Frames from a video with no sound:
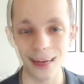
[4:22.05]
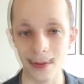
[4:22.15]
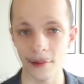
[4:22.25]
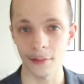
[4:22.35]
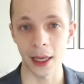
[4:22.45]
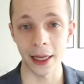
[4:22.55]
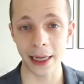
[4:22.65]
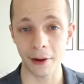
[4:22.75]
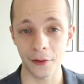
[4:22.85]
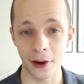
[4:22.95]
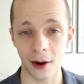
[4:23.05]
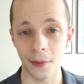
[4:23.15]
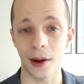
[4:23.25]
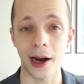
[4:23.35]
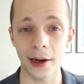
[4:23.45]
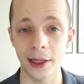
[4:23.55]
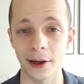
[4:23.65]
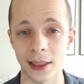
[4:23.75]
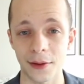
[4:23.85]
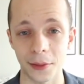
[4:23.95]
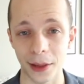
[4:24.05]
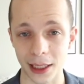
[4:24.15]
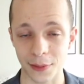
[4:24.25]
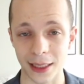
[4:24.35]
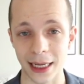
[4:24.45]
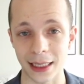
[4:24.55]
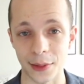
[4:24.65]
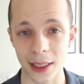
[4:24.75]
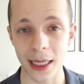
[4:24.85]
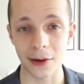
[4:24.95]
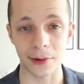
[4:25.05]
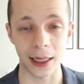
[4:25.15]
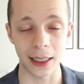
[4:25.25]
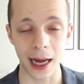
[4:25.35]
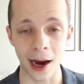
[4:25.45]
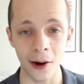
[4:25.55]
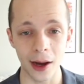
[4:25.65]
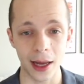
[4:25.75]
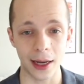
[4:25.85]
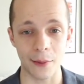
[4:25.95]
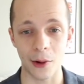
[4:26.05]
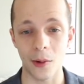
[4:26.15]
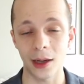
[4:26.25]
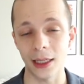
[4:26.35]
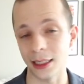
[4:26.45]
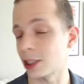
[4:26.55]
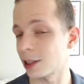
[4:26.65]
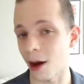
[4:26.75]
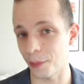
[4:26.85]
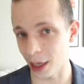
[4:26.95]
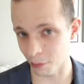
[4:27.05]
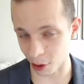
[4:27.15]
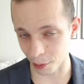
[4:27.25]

Now if you are a buyer, here are some of the biggest mistakes I'm seeing right now. Number one, it's just not being